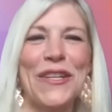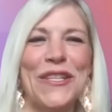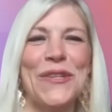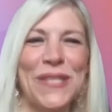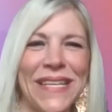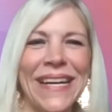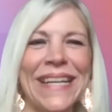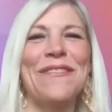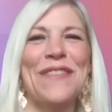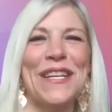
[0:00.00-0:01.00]
you oh, sick
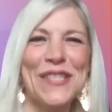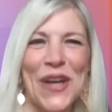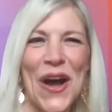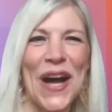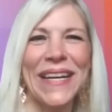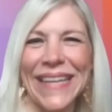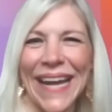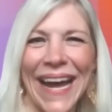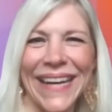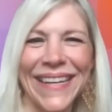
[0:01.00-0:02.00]
of the song
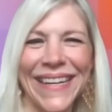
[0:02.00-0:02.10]
yet?